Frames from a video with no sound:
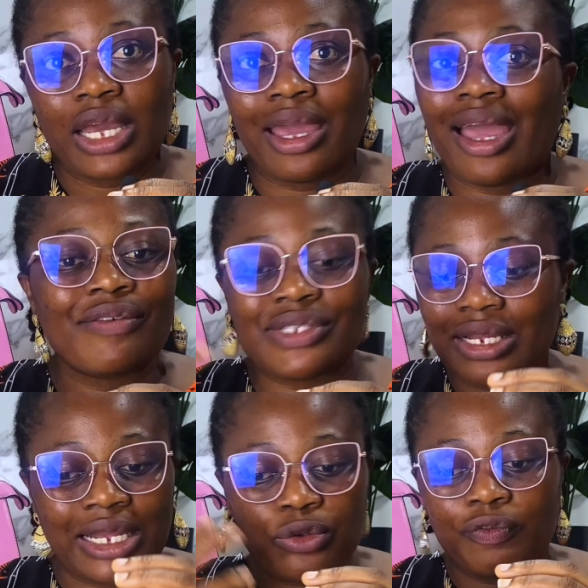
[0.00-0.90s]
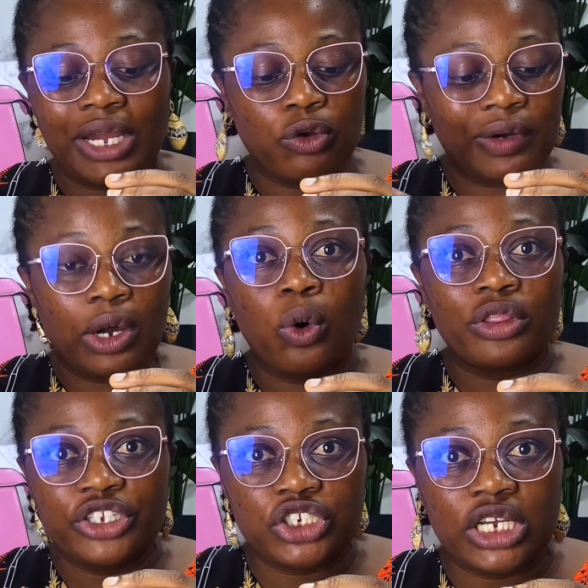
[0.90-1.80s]
I have said that over and over on
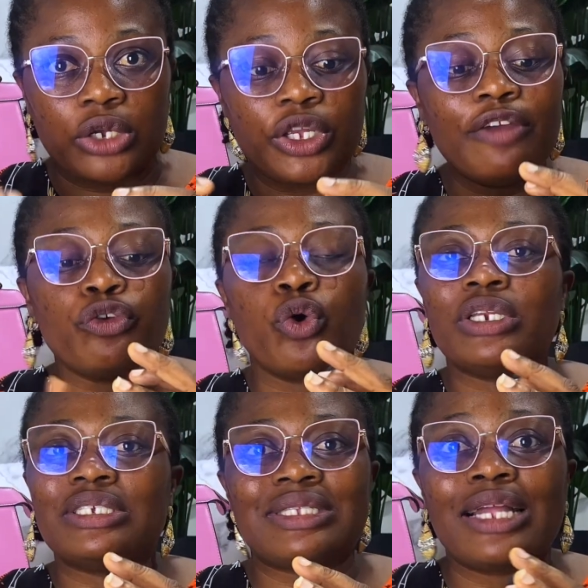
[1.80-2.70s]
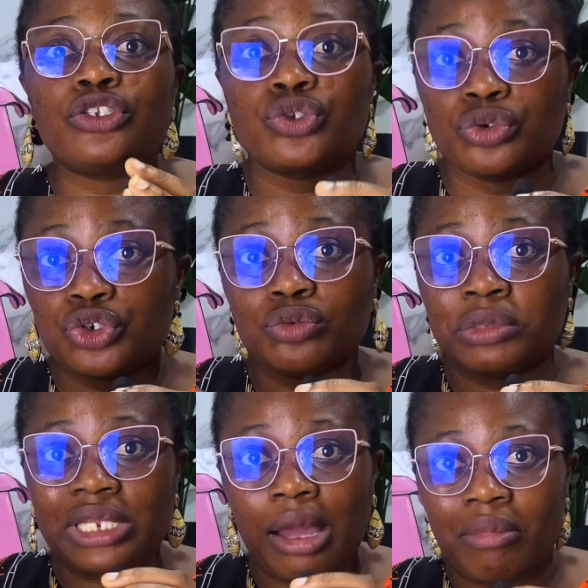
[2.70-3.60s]
this channel. If you understand social
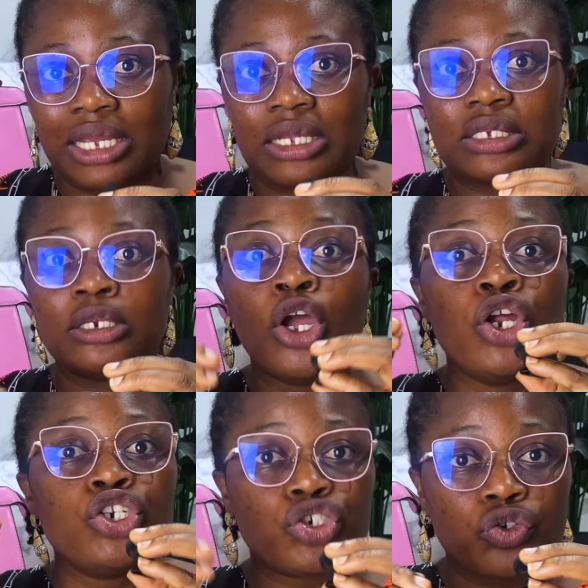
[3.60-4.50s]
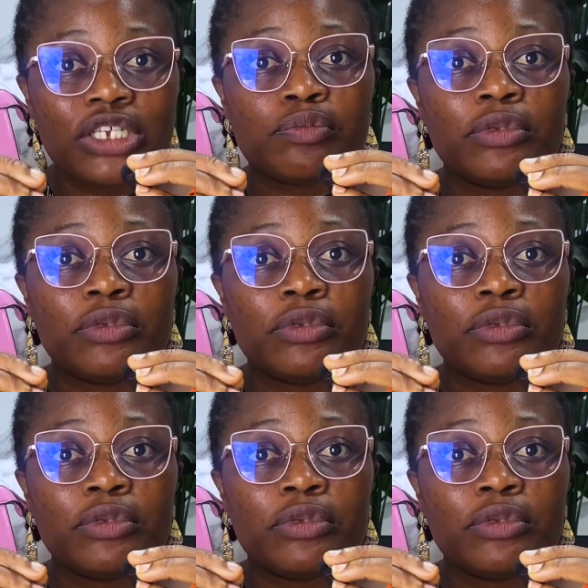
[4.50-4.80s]
media marketing, trust